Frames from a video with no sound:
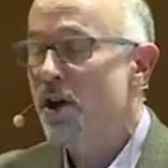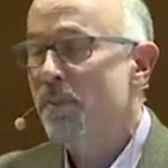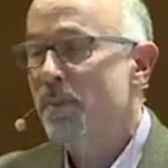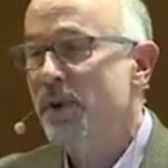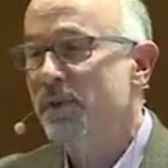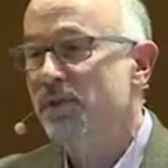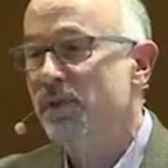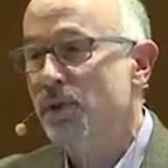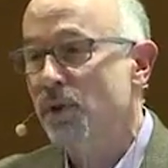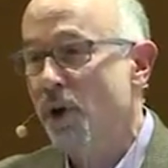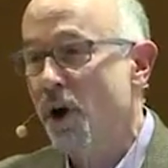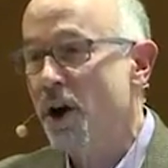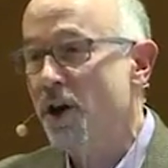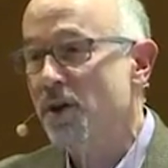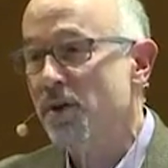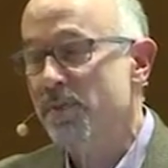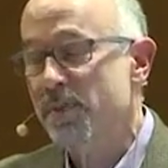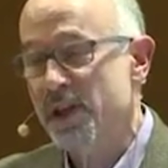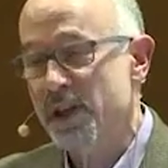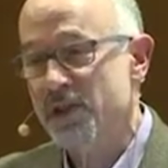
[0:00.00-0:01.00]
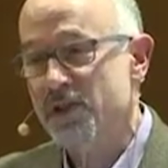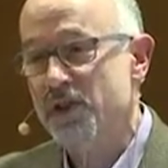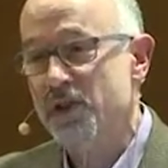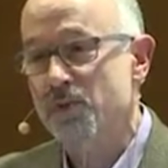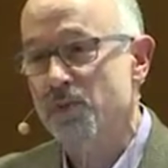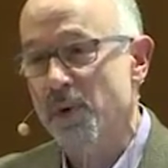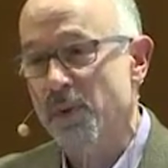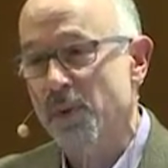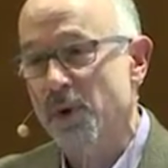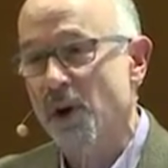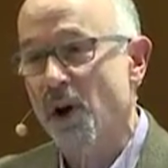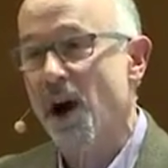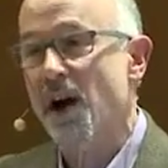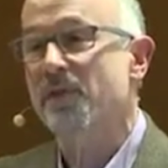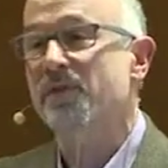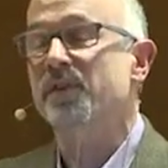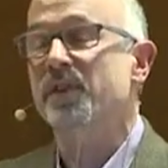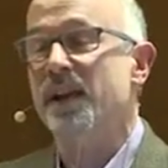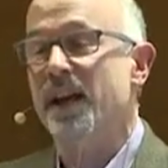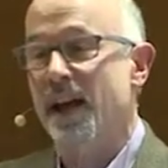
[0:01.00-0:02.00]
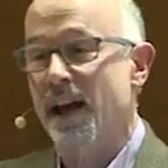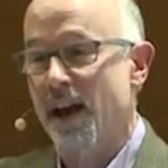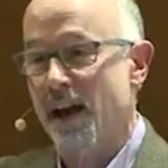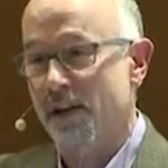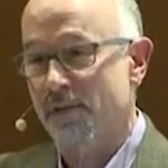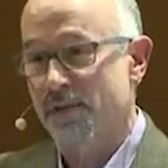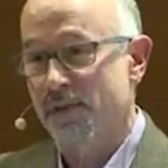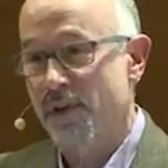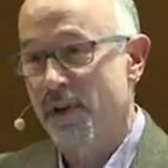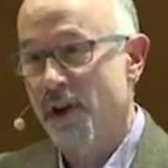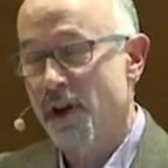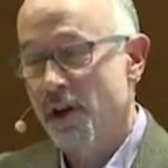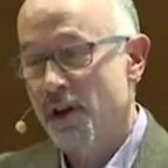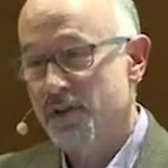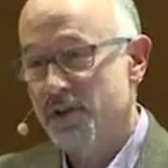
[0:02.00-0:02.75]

but for longer pieces we would often have